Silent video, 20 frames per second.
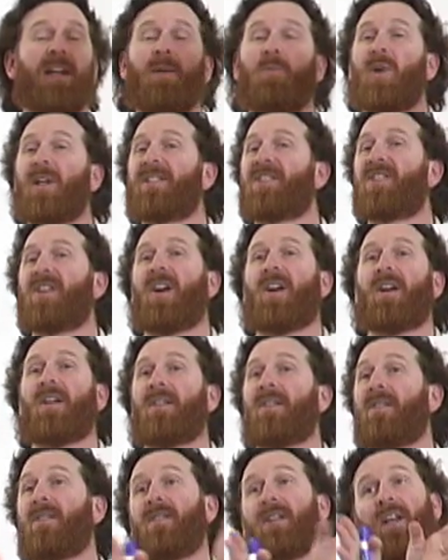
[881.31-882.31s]
and one's
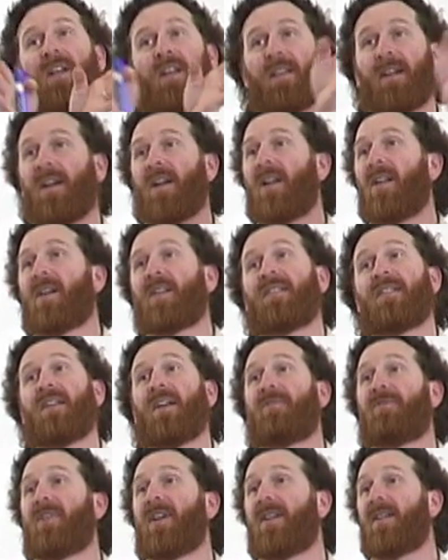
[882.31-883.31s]
cardinal, they're going to look
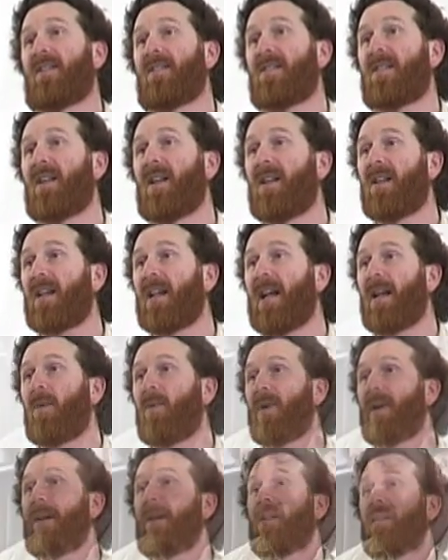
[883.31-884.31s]
different. It's going to look kind of
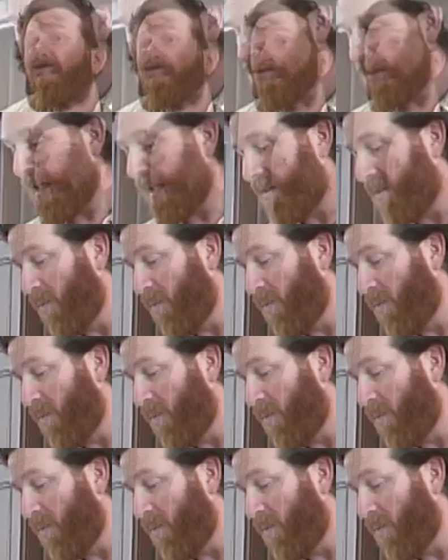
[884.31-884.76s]
weird. So that's